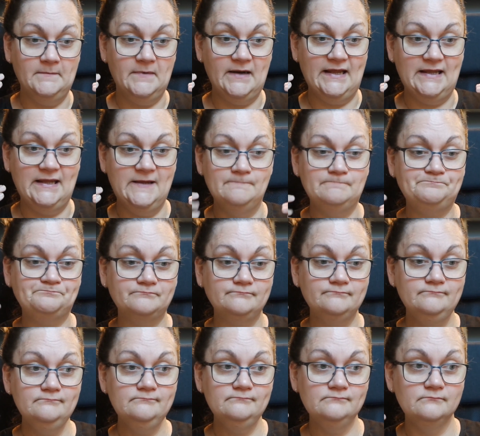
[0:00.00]
like
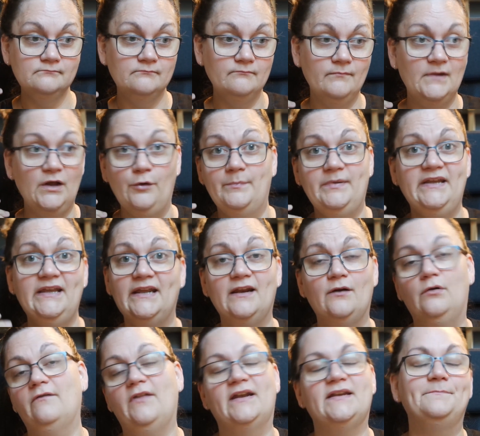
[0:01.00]
competing
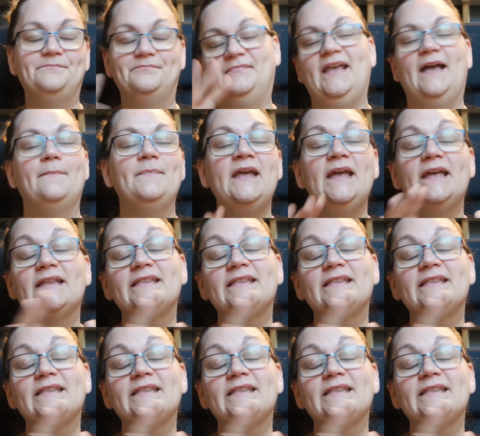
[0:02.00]
and all that. Yeah,